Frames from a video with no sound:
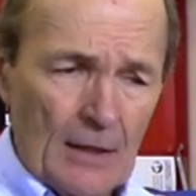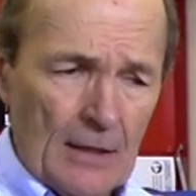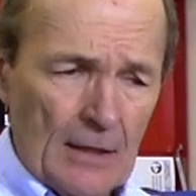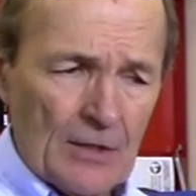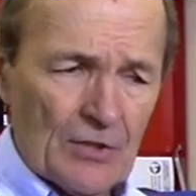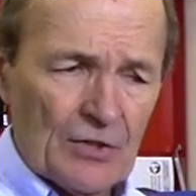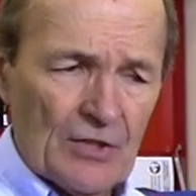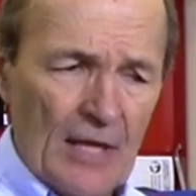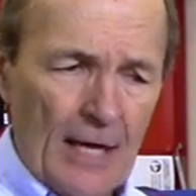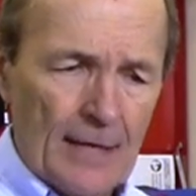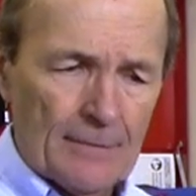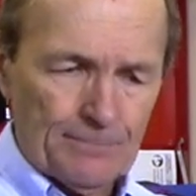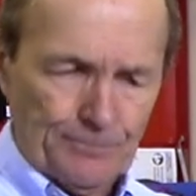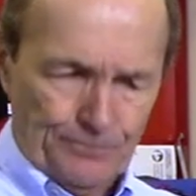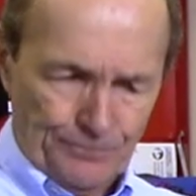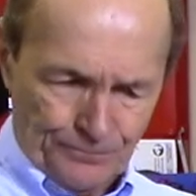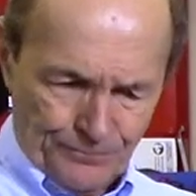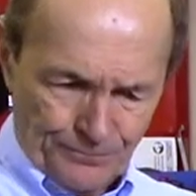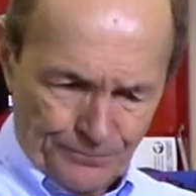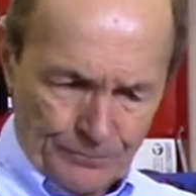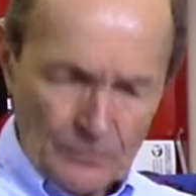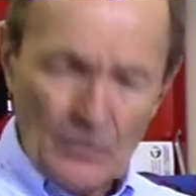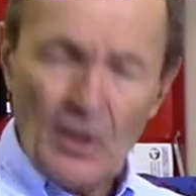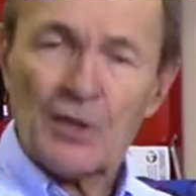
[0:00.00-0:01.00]
is that
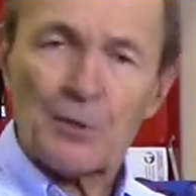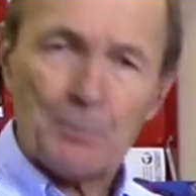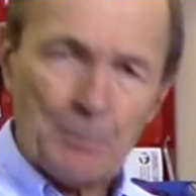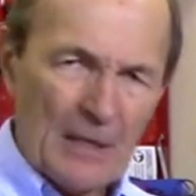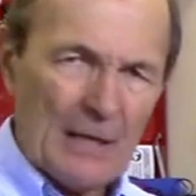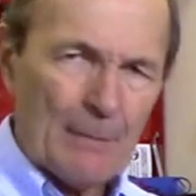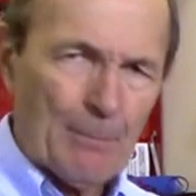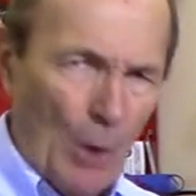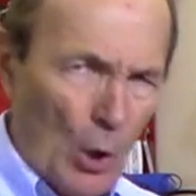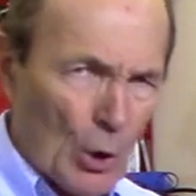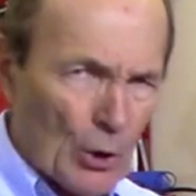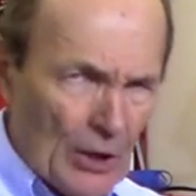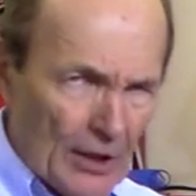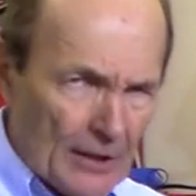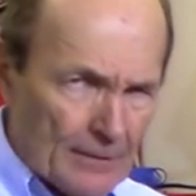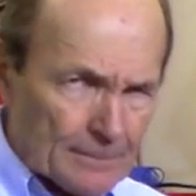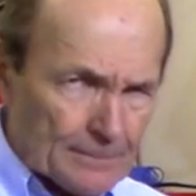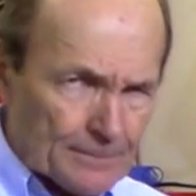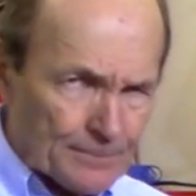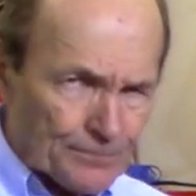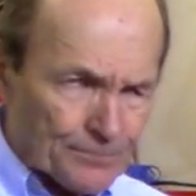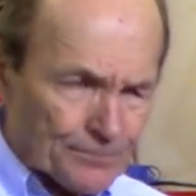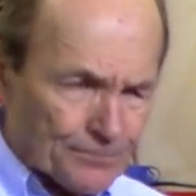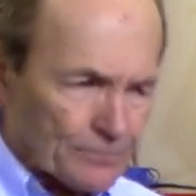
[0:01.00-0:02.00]
it's pretty bulky.
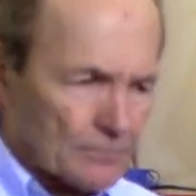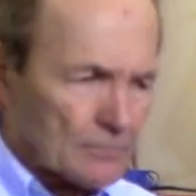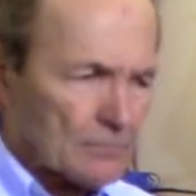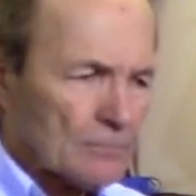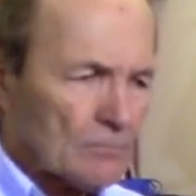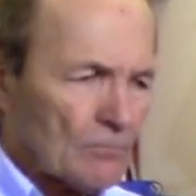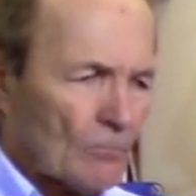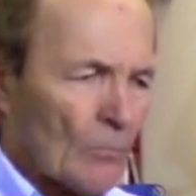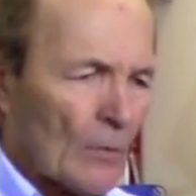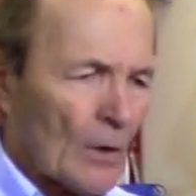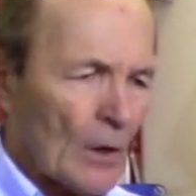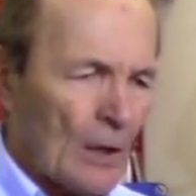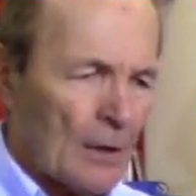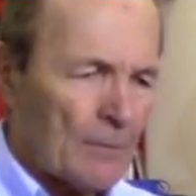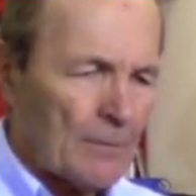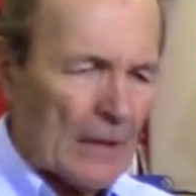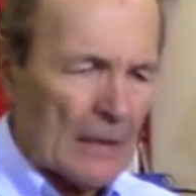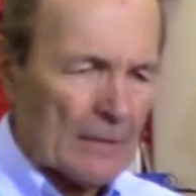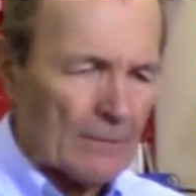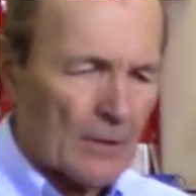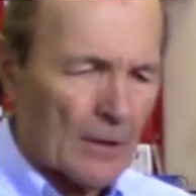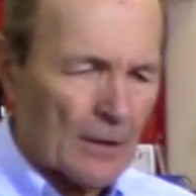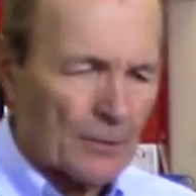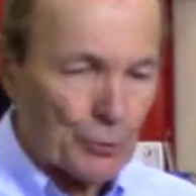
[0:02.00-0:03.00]
If
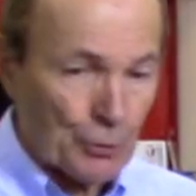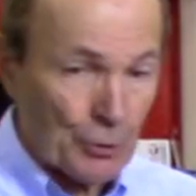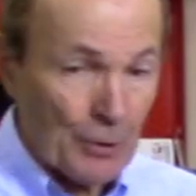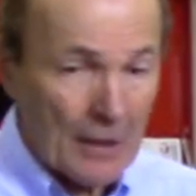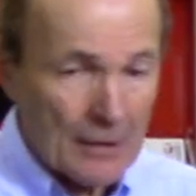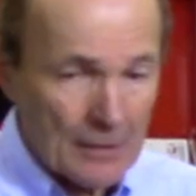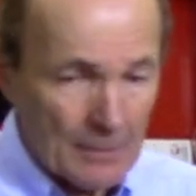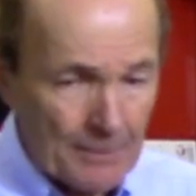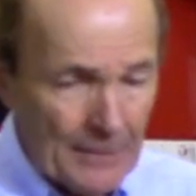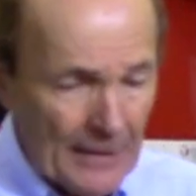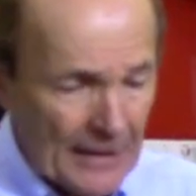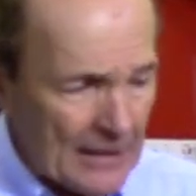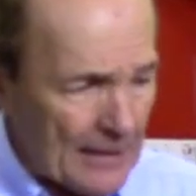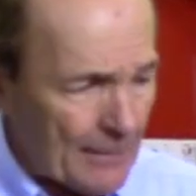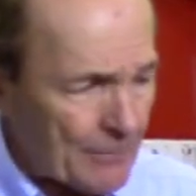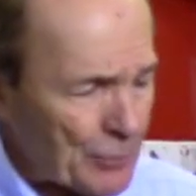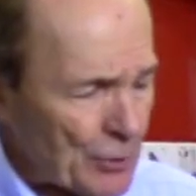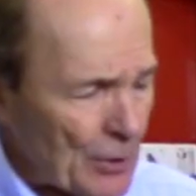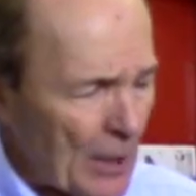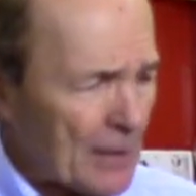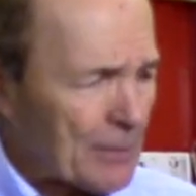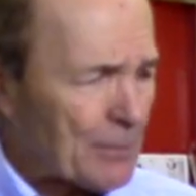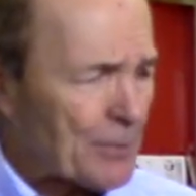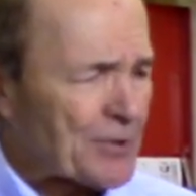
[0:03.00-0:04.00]
you have a truck, a pickup
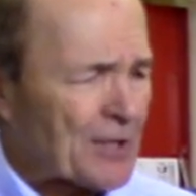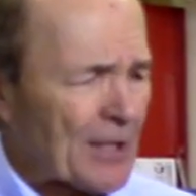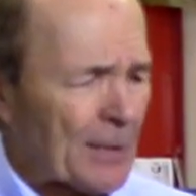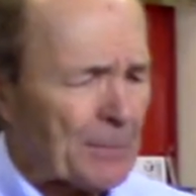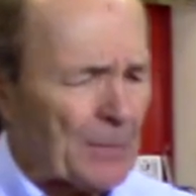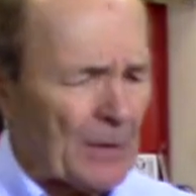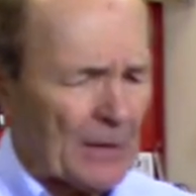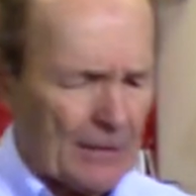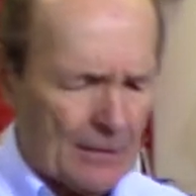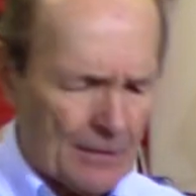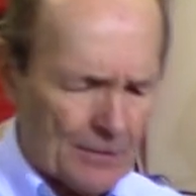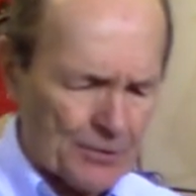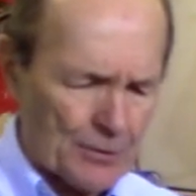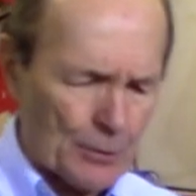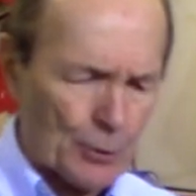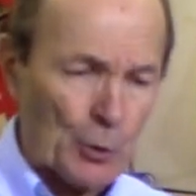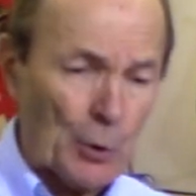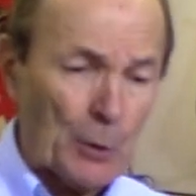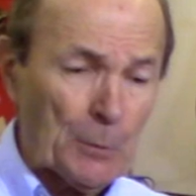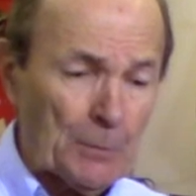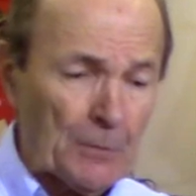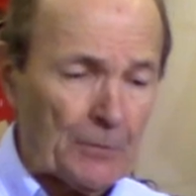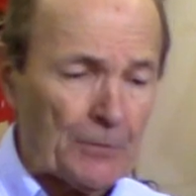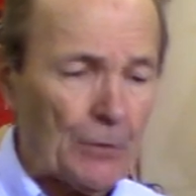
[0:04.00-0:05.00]
truck or something, and there's a
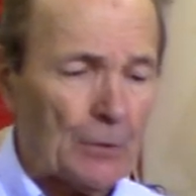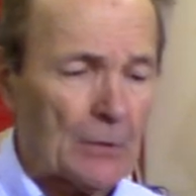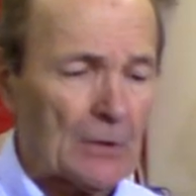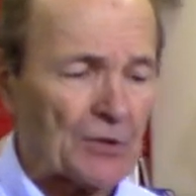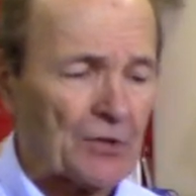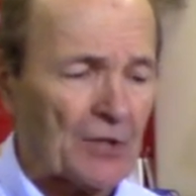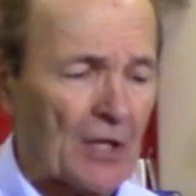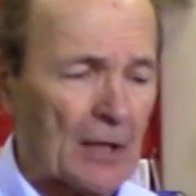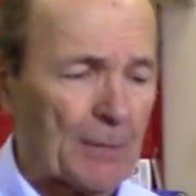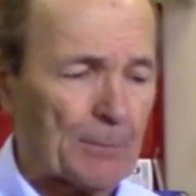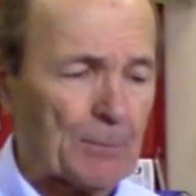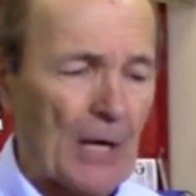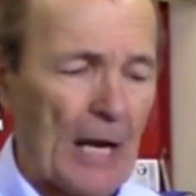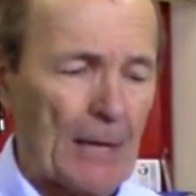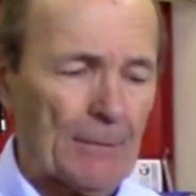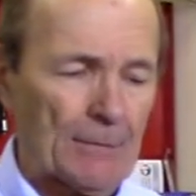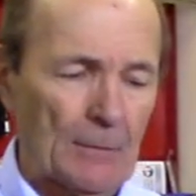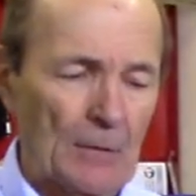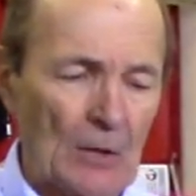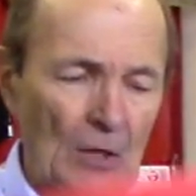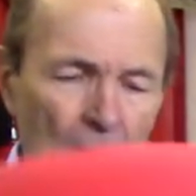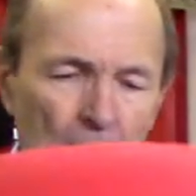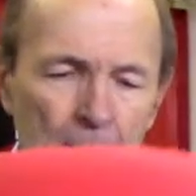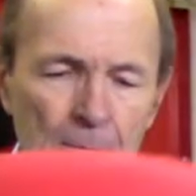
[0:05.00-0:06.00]
group of you, that's not a
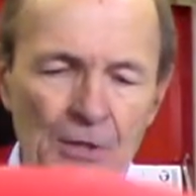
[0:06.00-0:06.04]
problem.